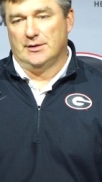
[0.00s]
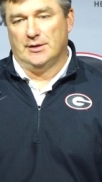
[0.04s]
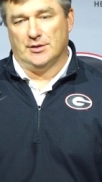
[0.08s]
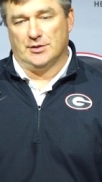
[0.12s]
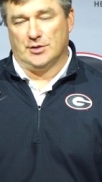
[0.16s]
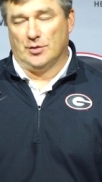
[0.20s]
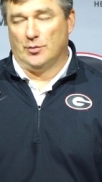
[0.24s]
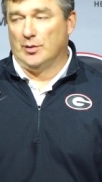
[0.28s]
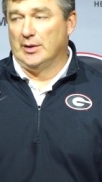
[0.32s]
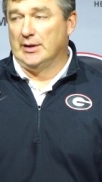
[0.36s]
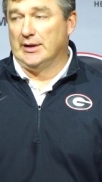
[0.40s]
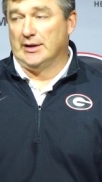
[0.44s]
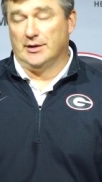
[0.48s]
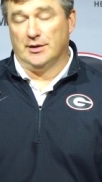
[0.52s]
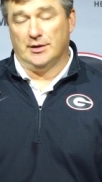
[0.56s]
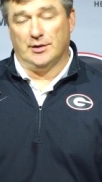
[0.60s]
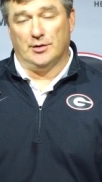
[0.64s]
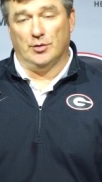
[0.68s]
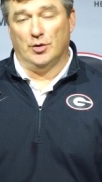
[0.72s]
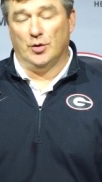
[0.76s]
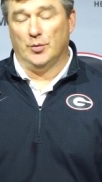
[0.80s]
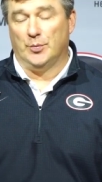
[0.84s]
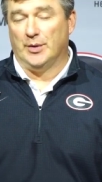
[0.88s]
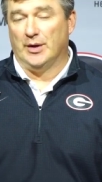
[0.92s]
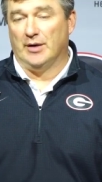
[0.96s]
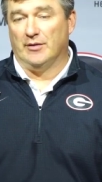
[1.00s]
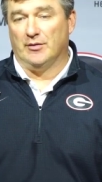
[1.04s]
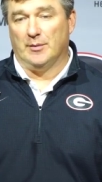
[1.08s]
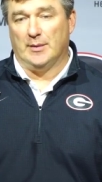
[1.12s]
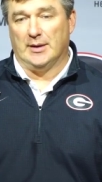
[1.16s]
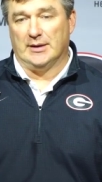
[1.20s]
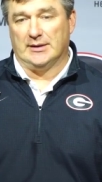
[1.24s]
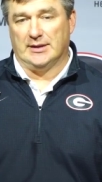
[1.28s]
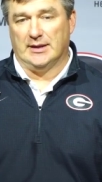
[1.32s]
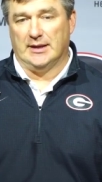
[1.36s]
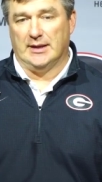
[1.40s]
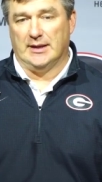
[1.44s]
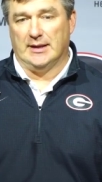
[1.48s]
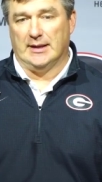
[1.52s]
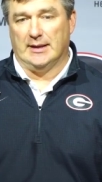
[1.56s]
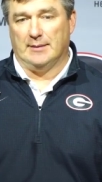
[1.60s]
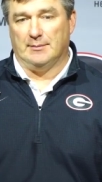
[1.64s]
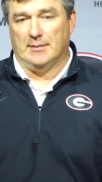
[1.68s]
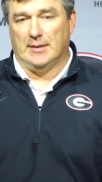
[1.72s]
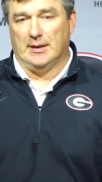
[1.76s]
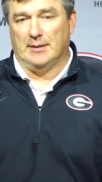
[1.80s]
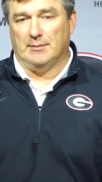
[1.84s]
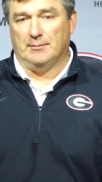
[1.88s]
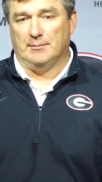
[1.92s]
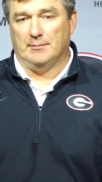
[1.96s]
there's a really good group of them. I tell you,
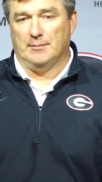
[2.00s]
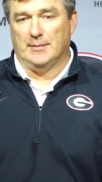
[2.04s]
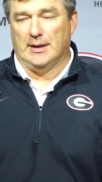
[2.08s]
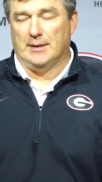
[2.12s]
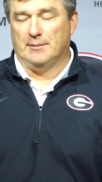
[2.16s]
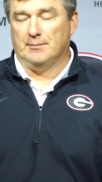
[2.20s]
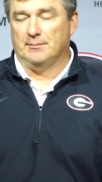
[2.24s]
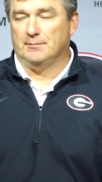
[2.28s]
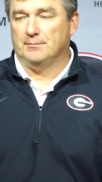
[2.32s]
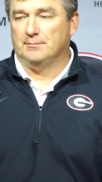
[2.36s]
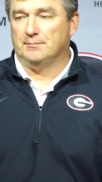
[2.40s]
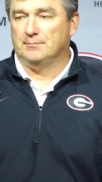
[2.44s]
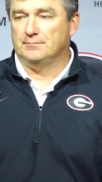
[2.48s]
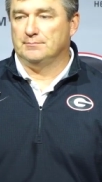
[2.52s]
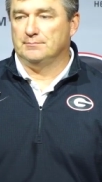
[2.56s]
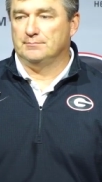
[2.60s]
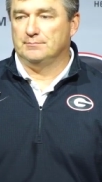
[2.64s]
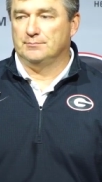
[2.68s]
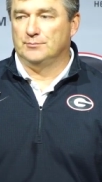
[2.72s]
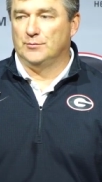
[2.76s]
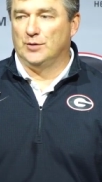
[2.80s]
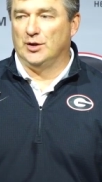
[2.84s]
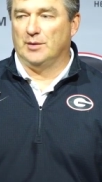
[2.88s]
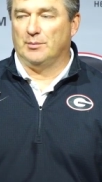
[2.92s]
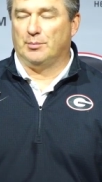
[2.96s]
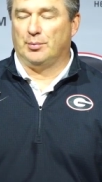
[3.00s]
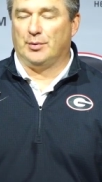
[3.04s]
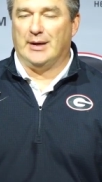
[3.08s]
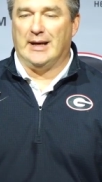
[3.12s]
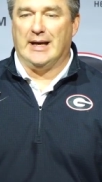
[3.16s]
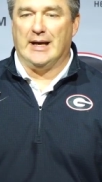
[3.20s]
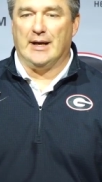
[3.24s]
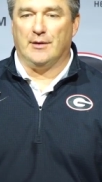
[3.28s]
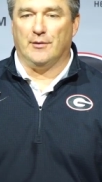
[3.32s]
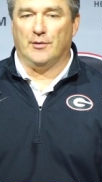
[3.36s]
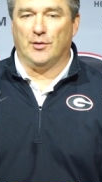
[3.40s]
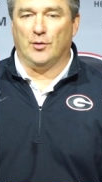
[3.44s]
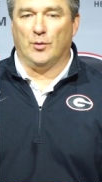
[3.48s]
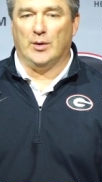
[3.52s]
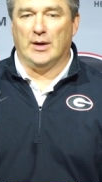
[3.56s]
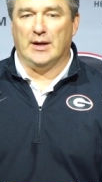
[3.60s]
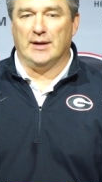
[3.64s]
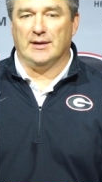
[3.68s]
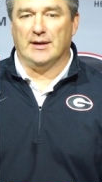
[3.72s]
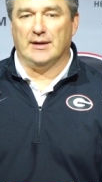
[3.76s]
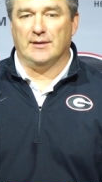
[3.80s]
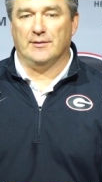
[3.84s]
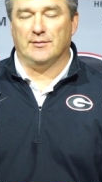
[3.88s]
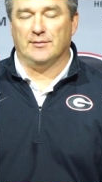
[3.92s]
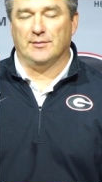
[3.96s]
I'm, I'm, I'm really proud of the way
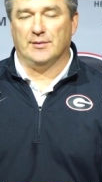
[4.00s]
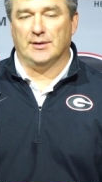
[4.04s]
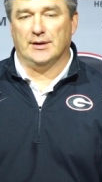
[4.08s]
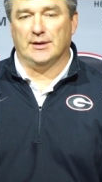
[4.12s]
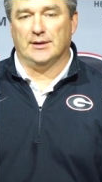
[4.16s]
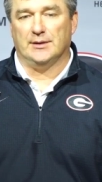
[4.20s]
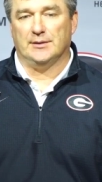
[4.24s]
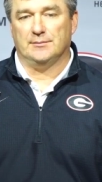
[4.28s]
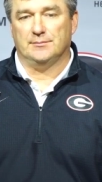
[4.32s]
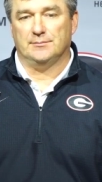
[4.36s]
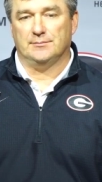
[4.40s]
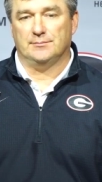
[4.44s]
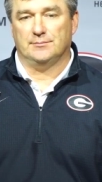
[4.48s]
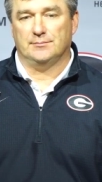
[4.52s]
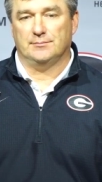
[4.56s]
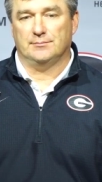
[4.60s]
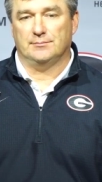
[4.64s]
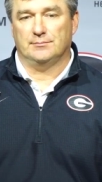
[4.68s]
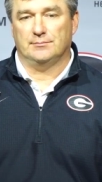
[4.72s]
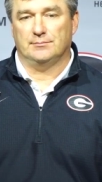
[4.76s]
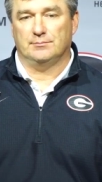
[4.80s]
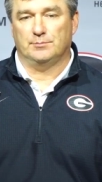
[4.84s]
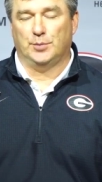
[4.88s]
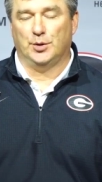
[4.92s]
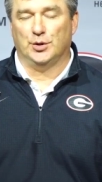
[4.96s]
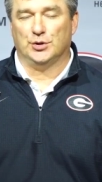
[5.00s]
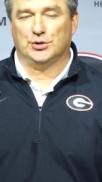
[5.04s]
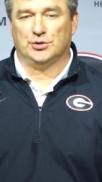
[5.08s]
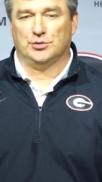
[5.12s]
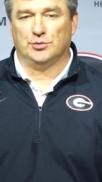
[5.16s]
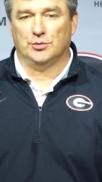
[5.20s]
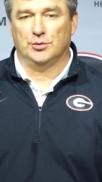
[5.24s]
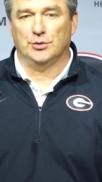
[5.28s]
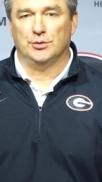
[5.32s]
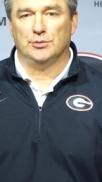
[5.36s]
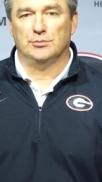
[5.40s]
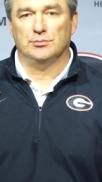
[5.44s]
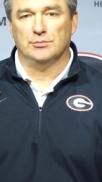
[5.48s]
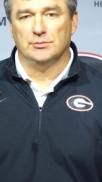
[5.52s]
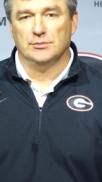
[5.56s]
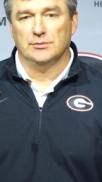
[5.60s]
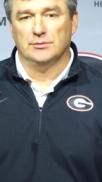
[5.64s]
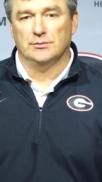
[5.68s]
they've uh, pushed through